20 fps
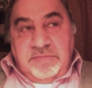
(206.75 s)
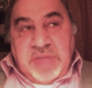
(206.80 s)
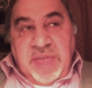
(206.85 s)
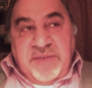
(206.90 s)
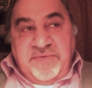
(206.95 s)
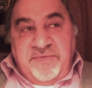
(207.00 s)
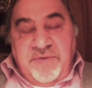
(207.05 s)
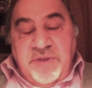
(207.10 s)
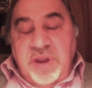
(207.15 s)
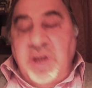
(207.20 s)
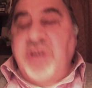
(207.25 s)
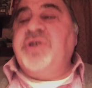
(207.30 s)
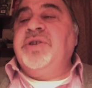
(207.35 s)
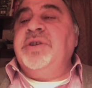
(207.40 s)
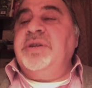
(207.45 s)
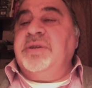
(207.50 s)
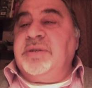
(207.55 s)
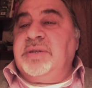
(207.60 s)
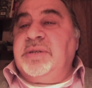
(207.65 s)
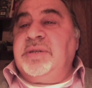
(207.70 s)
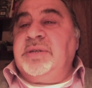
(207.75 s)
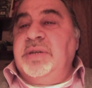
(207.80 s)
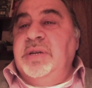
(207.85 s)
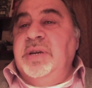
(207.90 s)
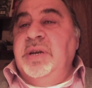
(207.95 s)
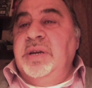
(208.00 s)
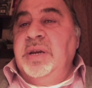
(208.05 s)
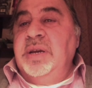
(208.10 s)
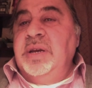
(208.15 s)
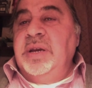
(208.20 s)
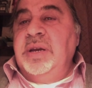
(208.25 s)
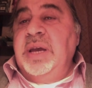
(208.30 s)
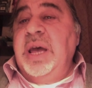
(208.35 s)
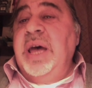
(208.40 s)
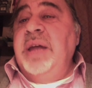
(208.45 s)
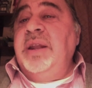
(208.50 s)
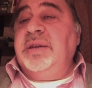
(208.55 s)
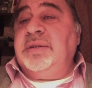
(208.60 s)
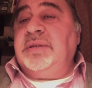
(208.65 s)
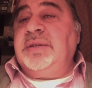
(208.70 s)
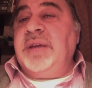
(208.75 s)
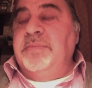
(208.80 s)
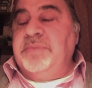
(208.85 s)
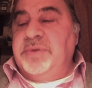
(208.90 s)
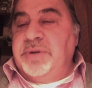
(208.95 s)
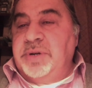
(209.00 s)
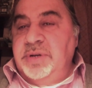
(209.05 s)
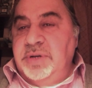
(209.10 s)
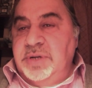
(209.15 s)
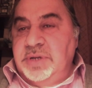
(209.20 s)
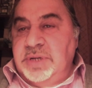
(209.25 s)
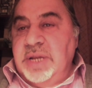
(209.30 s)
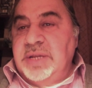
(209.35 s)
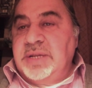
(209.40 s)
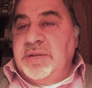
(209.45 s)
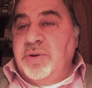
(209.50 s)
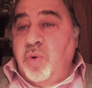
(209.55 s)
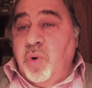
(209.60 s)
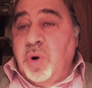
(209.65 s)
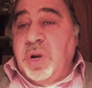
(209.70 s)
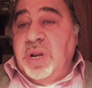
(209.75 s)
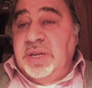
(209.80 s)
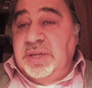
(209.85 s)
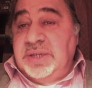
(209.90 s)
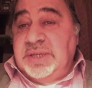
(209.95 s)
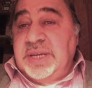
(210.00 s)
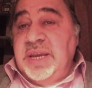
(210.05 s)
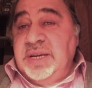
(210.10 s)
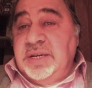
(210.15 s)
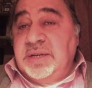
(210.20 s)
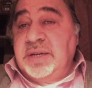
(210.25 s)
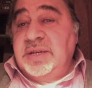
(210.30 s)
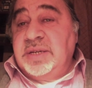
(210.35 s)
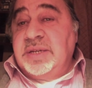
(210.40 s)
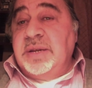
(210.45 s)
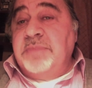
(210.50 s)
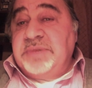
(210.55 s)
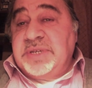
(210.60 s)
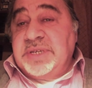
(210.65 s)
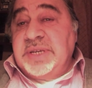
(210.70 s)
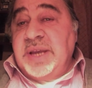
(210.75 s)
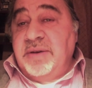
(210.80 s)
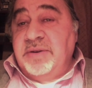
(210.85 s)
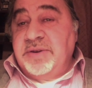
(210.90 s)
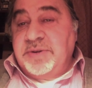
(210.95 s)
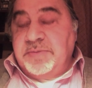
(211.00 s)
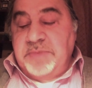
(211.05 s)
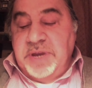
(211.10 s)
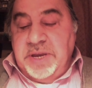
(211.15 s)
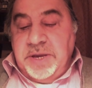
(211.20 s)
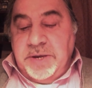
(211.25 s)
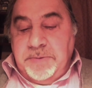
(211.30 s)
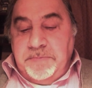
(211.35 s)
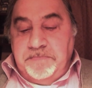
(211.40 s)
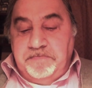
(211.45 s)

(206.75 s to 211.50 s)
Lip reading: definitions and assumptions that the organizations themselves make.